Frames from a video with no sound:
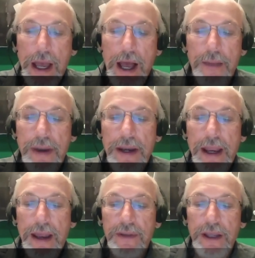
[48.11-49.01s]
I've been
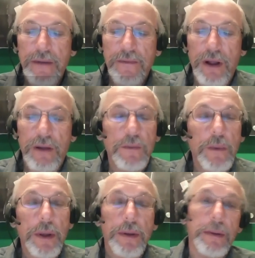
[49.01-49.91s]
heavily involved
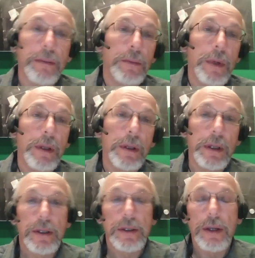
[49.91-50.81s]
with, well,
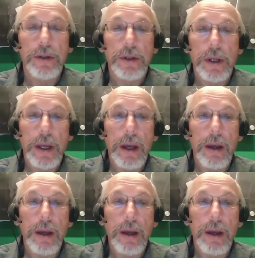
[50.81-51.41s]
essentially